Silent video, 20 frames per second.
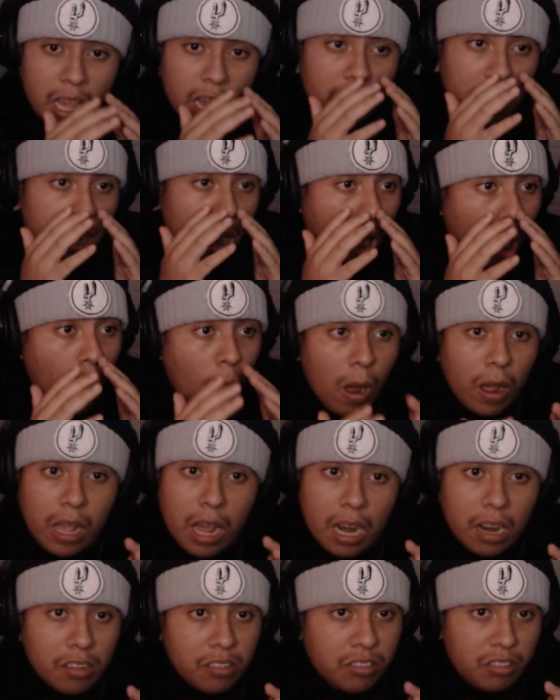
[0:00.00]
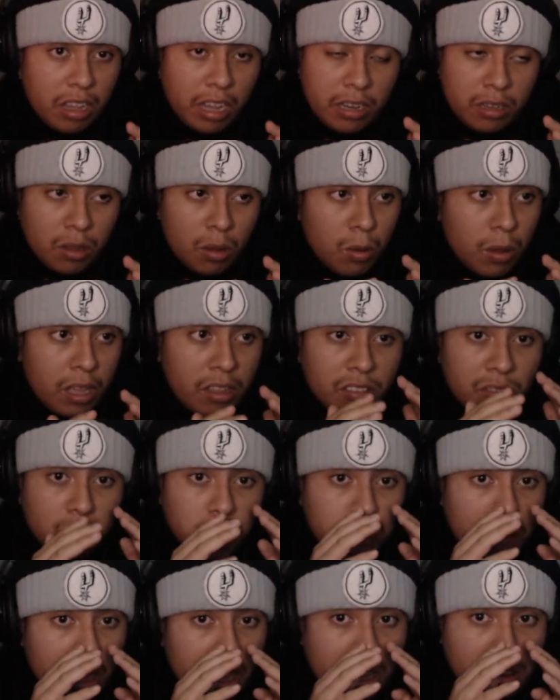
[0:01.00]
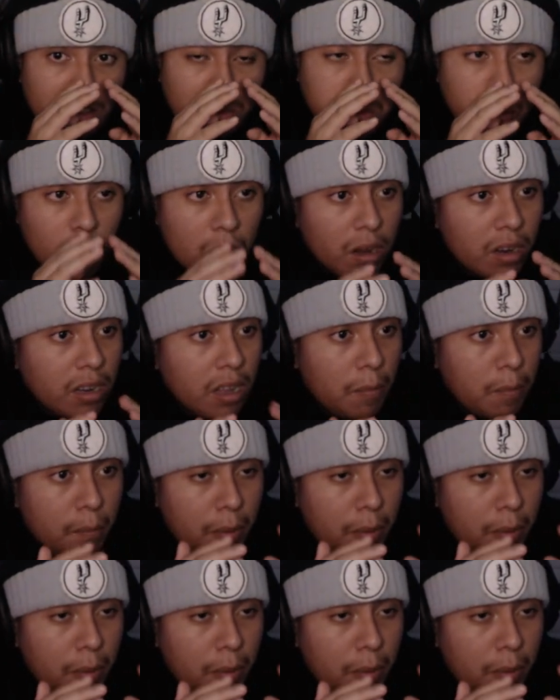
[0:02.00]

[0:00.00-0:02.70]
And all I gotta say, though, is it's one of the